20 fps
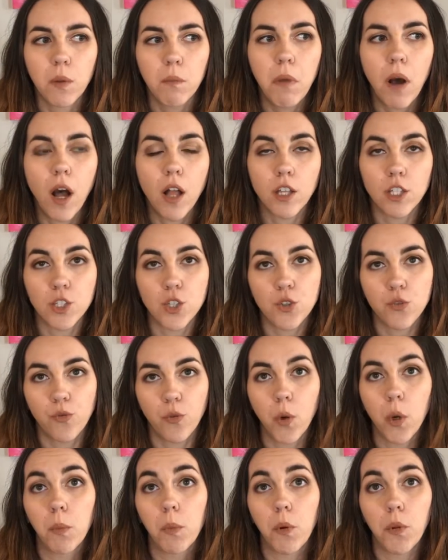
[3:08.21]
polish
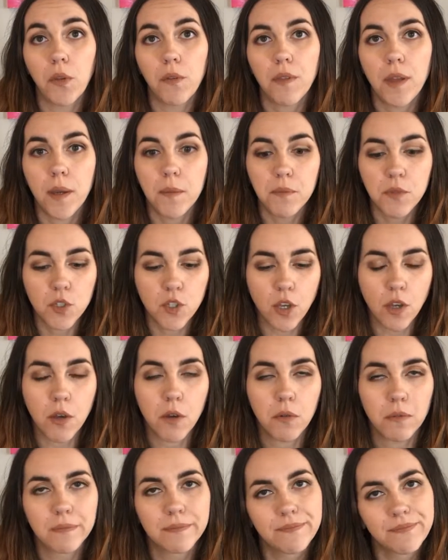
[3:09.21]
for both of them,
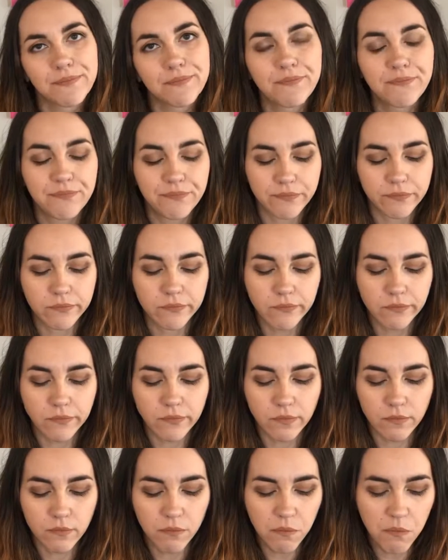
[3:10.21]
so
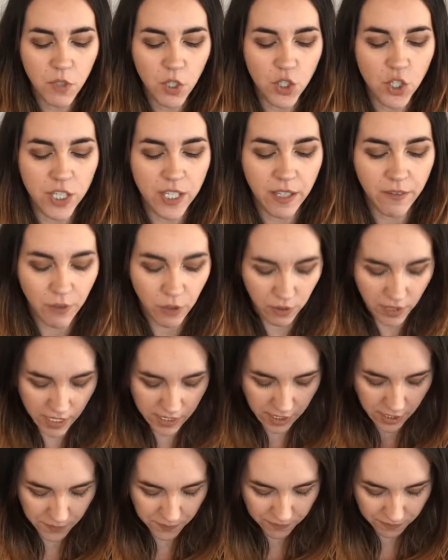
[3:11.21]
just give you an
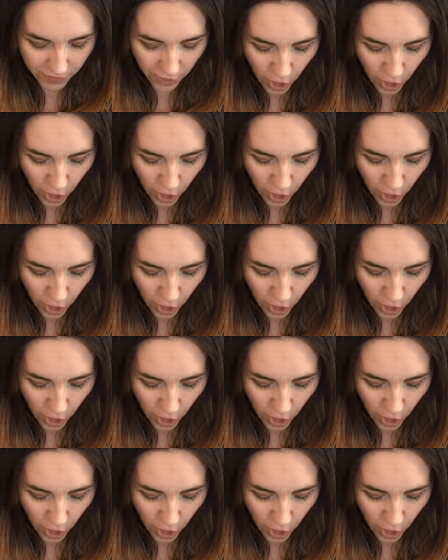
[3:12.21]
idea.